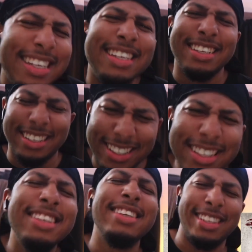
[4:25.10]
Mama told
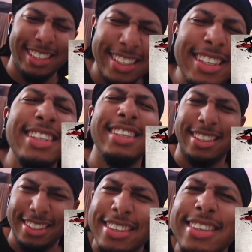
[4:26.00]
me every time I go
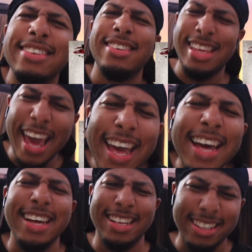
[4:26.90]
up, they gon' hate
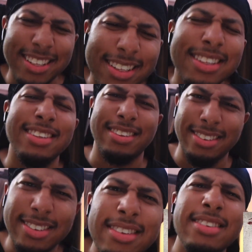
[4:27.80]
yeah. me. It's okay,
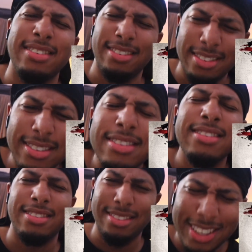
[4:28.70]
mama, cause this block
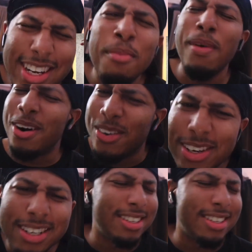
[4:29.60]
don't got Come on.